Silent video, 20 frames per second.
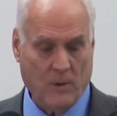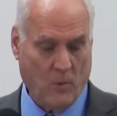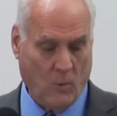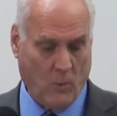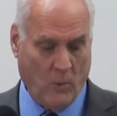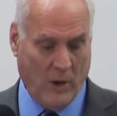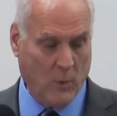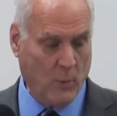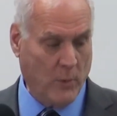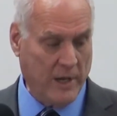
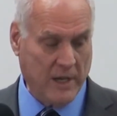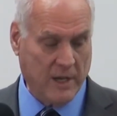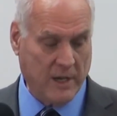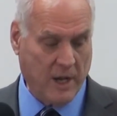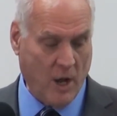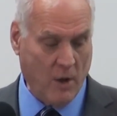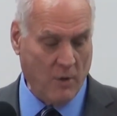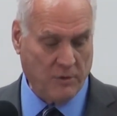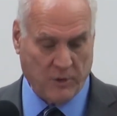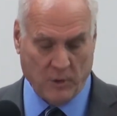When we
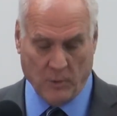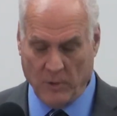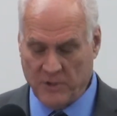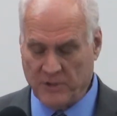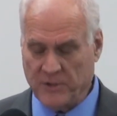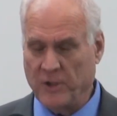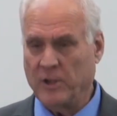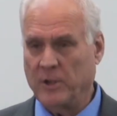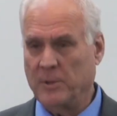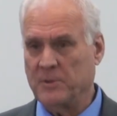go through a
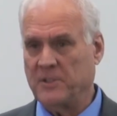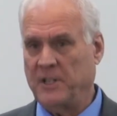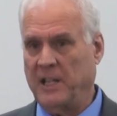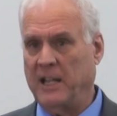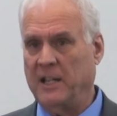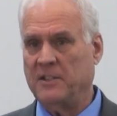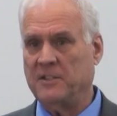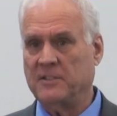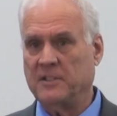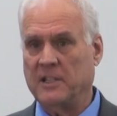
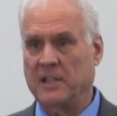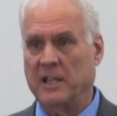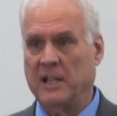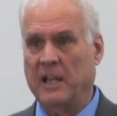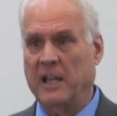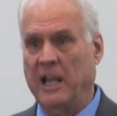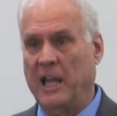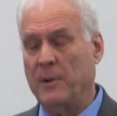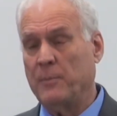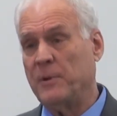circumstance
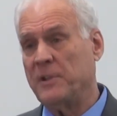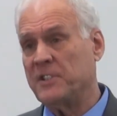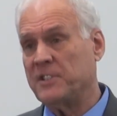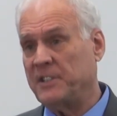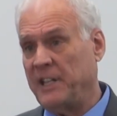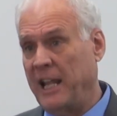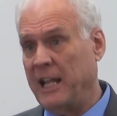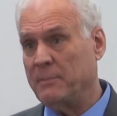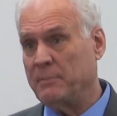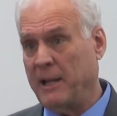and we
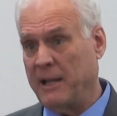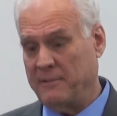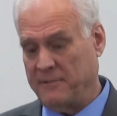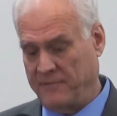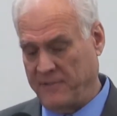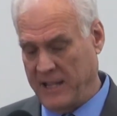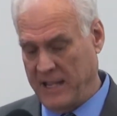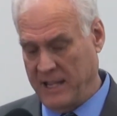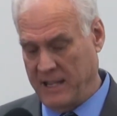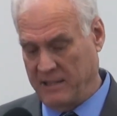stand by
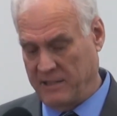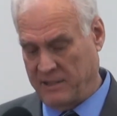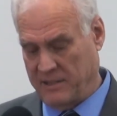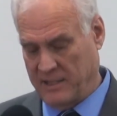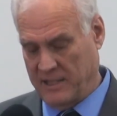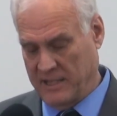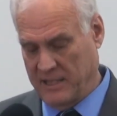faith